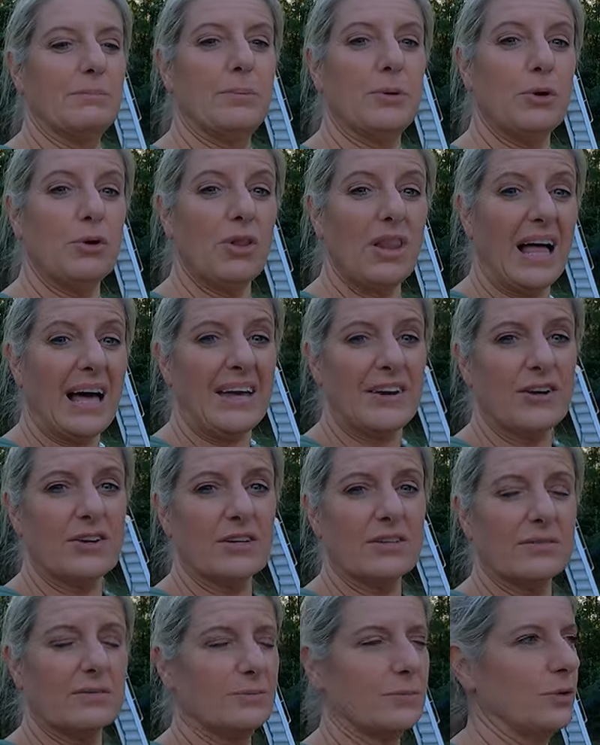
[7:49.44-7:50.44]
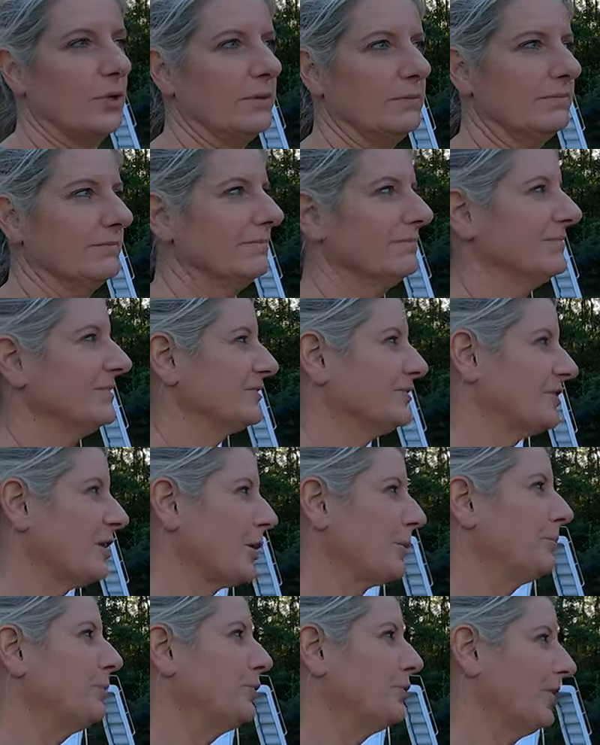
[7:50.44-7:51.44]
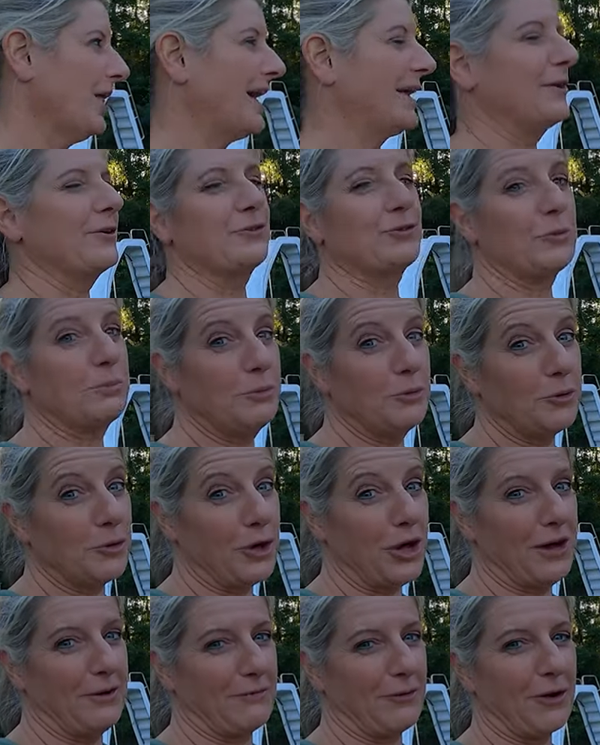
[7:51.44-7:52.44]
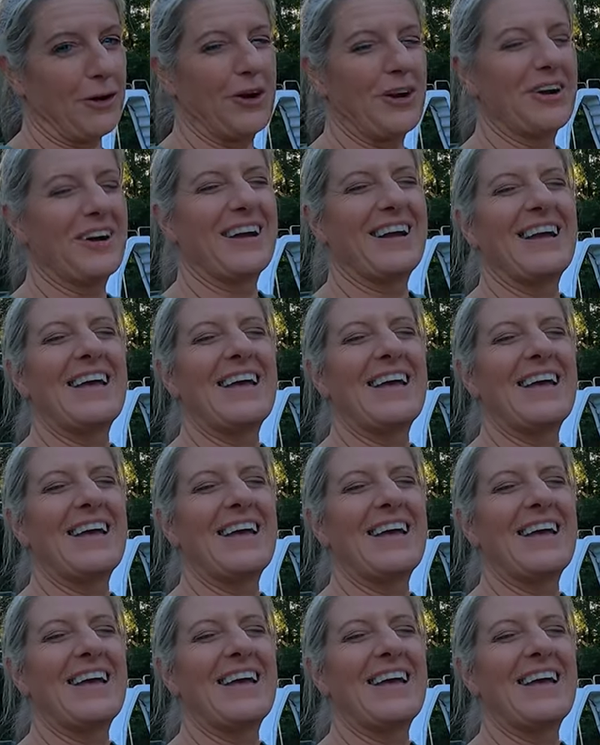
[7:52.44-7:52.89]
Pool liner, well, it's not a pool liner, it's a pool cover.